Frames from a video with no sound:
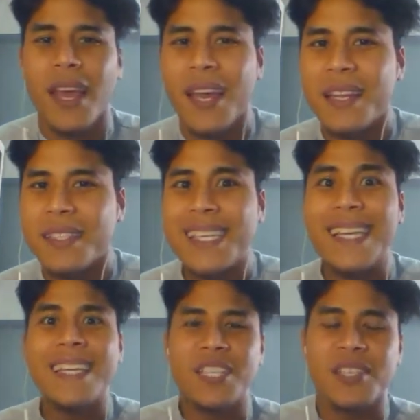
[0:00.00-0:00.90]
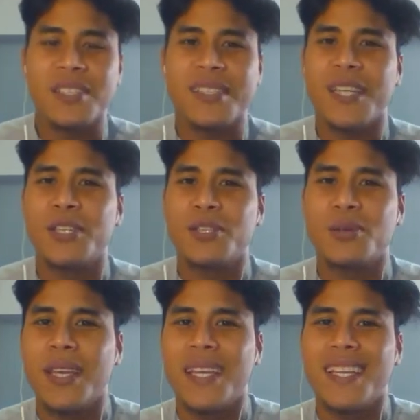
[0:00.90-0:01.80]
at its initial stages,
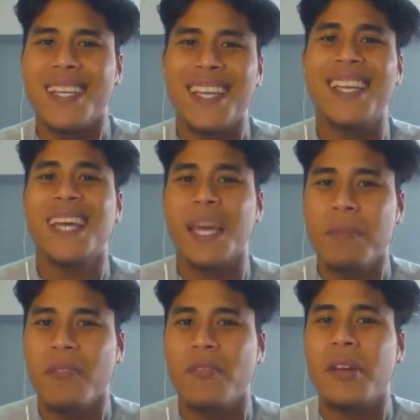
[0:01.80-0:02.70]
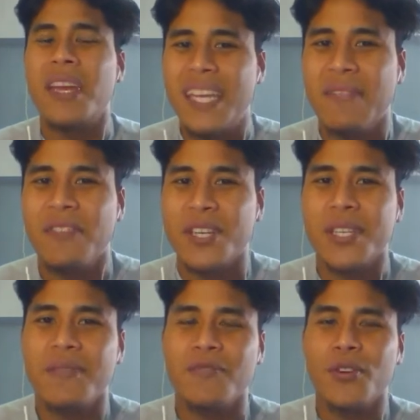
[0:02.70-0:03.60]
so it can be very
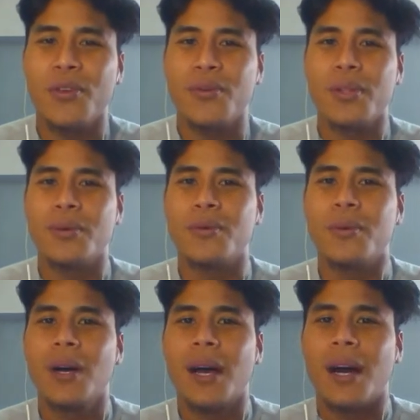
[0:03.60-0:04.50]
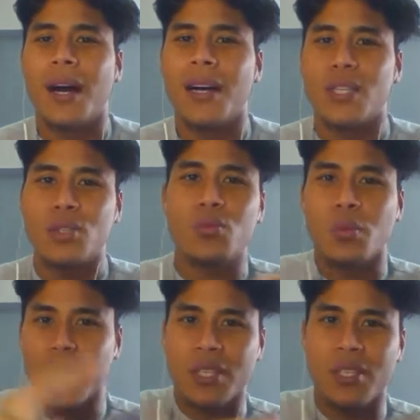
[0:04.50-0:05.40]
inefficient for you to
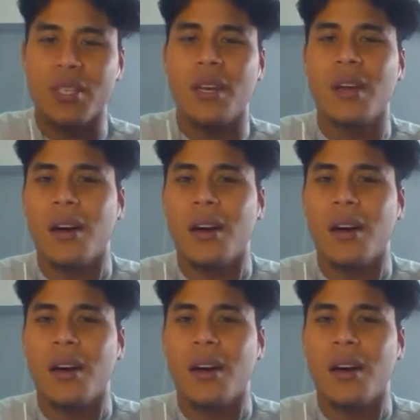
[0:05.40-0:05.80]
switch